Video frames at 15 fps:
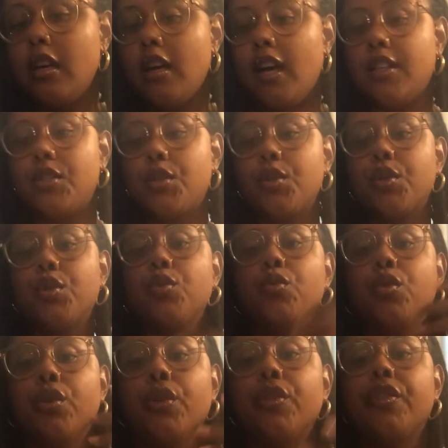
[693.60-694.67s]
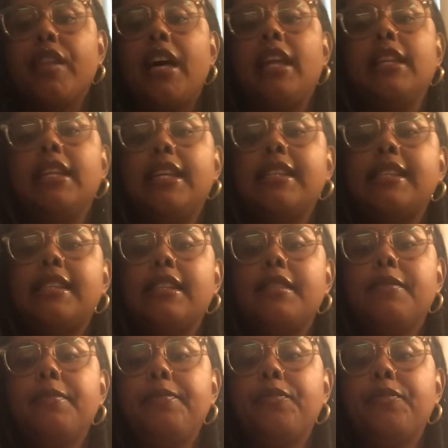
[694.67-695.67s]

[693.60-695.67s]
until you learn that lesson.